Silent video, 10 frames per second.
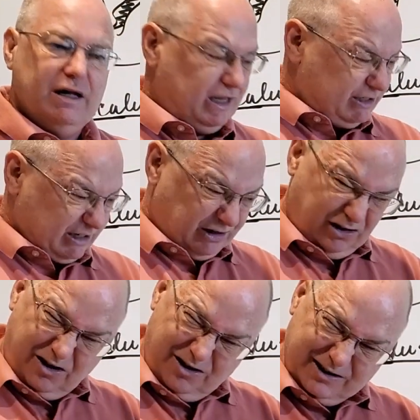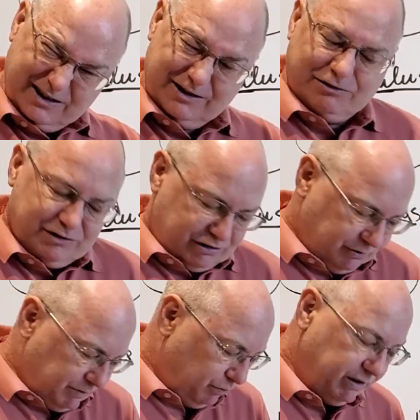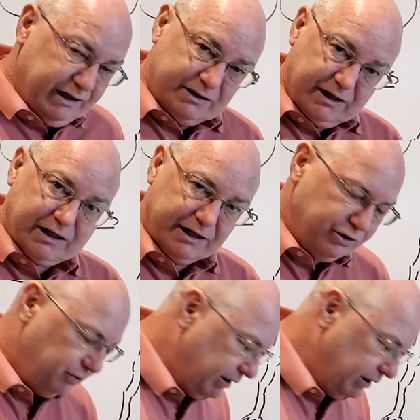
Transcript: Is it a long tickle? Is someone really tickling you